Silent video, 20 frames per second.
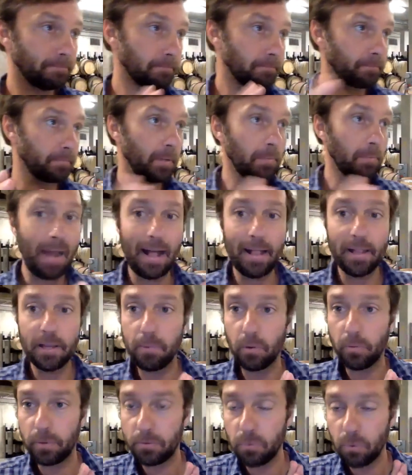
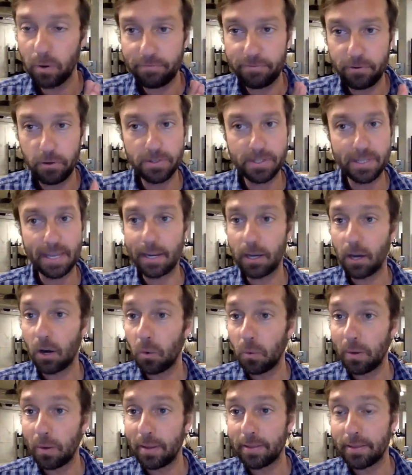malleable with what foods they go
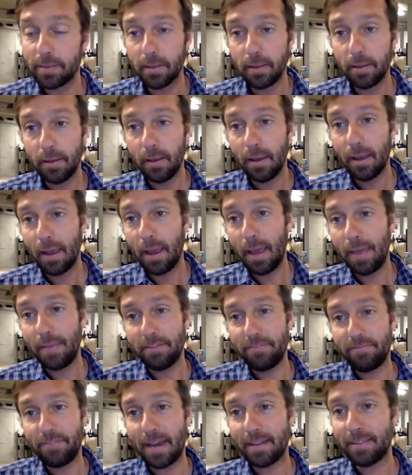with. And the
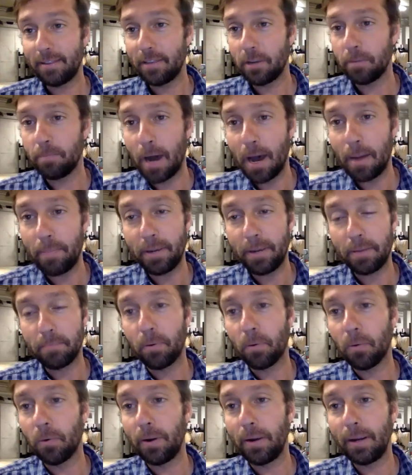fact that they're popping and
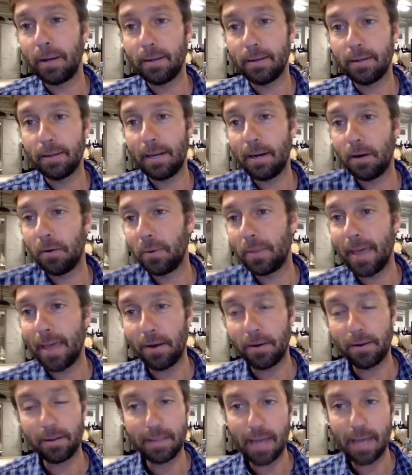pouring,
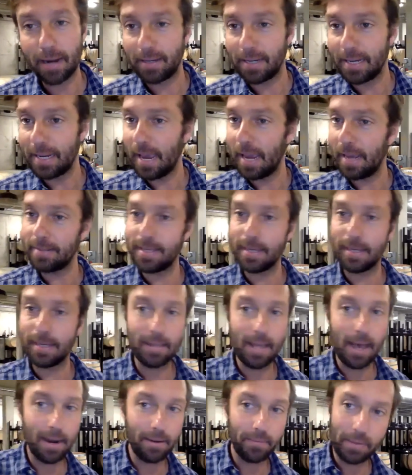without a lot of decanting,
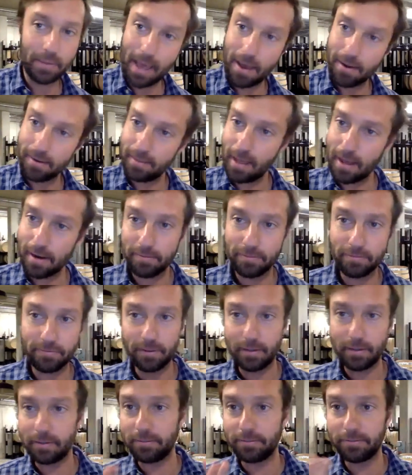without a lot of
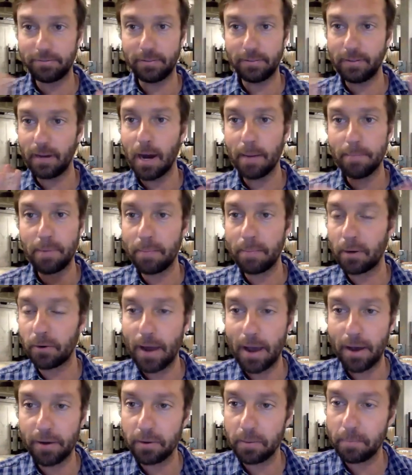hubbub
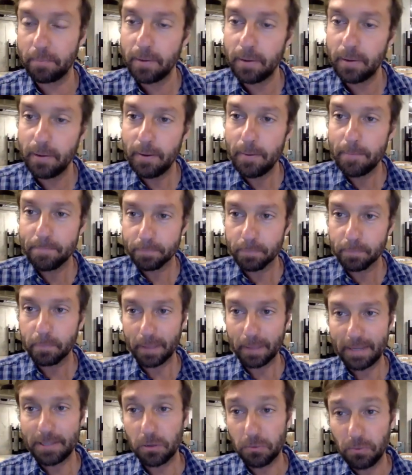around them,
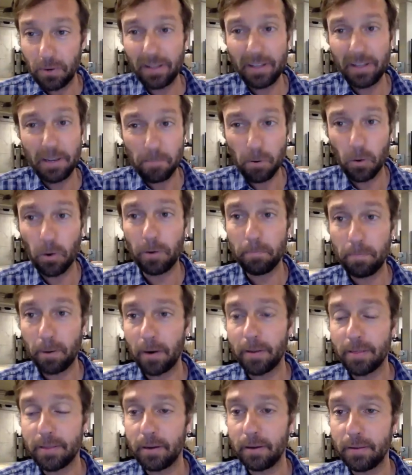is a really important part
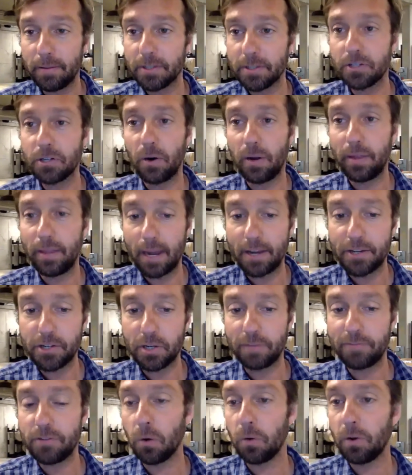of the story that I should
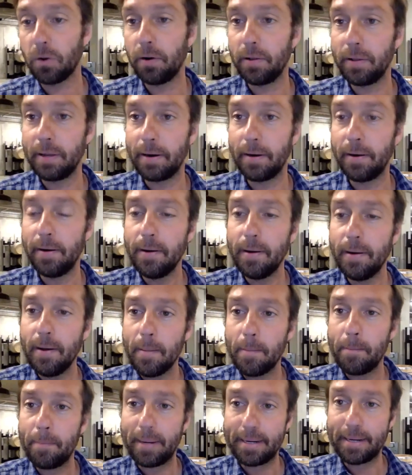have told earlier.
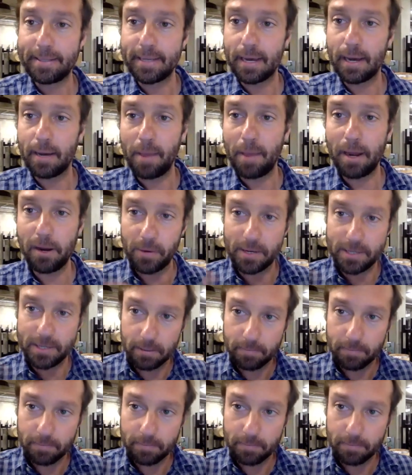But anyways,